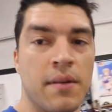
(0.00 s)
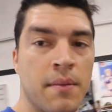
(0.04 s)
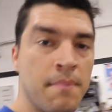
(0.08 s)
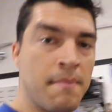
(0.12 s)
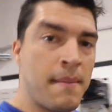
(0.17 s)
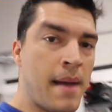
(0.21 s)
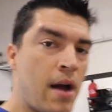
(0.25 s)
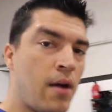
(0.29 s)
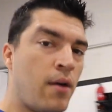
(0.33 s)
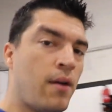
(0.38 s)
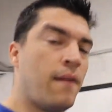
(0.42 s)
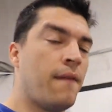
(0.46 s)
to
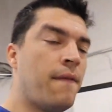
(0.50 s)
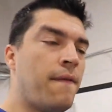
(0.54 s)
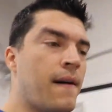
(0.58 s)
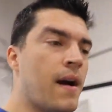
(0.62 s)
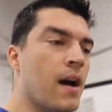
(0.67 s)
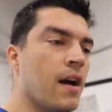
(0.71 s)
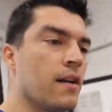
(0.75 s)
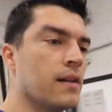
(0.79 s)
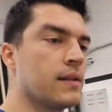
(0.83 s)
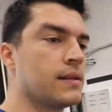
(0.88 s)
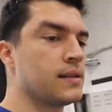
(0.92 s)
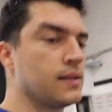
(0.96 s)
mount a
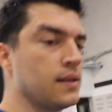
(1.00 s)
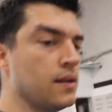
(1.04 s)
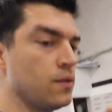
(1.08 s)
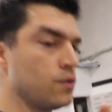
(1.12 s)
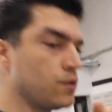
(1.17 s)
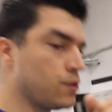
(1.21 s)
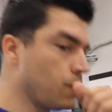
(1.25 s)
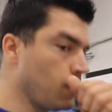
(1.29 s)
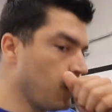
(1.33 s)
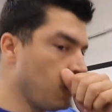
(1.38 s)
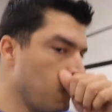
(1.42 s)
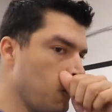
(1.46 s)
fire
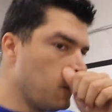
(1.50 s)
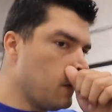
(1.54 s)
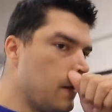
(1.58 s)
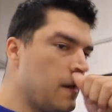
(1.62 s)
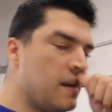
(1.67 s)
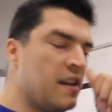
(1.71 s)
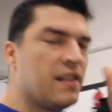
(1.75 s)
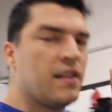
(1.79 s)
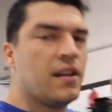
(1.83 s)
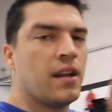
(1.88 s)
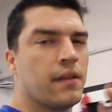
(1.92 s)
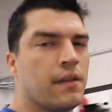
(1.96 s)
extinguisher.
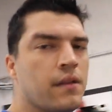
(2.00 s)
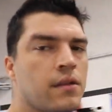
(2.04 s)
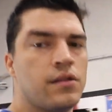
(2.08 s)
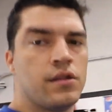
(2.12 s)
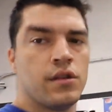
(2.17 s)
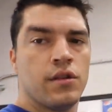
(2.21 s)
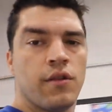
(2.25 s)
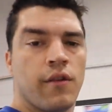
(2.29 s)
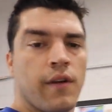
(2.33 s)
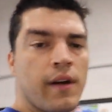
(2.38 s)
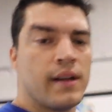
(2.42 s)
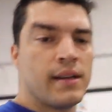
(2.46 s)
Nothing
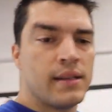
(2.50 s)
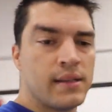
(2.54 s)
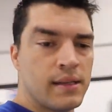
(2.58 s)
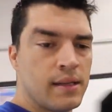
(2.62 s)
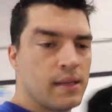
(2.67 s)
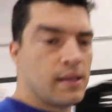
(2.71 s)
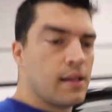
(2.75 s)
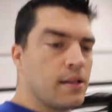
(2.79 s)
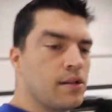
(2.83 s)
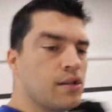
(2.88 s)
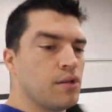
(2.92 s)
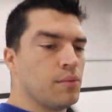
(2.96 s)
too crazy,
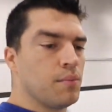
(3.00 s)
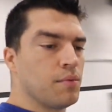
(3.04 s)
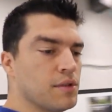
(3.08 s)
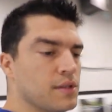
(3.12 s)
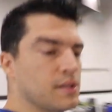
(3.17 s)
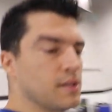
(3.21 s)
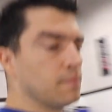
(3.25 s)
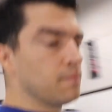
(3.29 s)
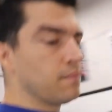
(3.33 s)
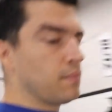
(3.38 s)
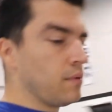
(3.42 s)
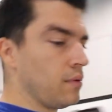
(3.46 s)
that's super
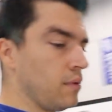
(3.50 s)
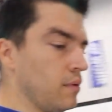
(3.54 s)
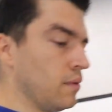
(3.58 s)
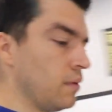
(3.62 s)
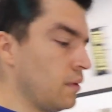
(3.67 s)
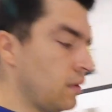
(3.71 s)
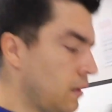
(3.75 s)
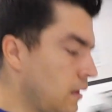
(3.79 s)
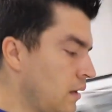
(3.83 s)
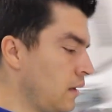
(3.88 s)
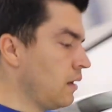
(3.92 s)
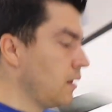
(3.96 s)
simple.
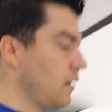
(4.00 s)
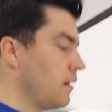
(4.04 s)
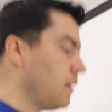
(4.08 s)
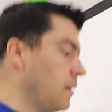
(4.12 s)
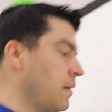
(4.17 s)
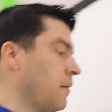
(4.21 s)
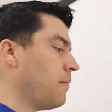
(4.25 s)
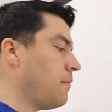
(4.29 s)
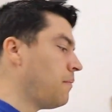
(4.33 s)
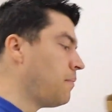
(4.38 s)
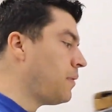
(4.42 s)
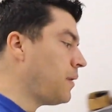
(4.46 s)

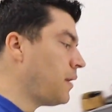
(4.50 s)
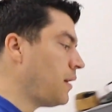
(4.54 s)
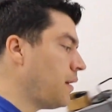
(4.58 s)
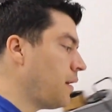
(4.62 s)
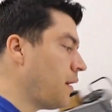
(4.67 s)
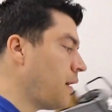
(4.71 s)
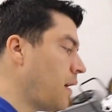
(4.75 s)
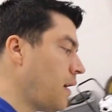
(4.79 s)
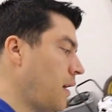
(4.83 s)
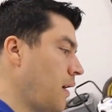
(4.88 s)
But